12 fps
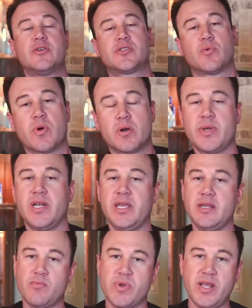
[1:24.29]
So what do we
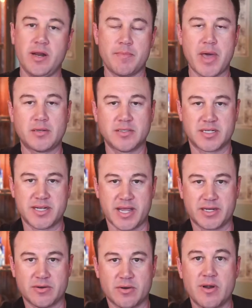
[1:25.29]
need? We need a metal
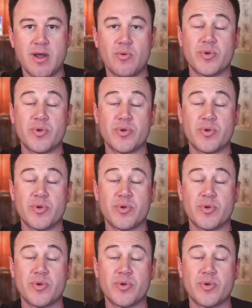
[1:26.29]
detector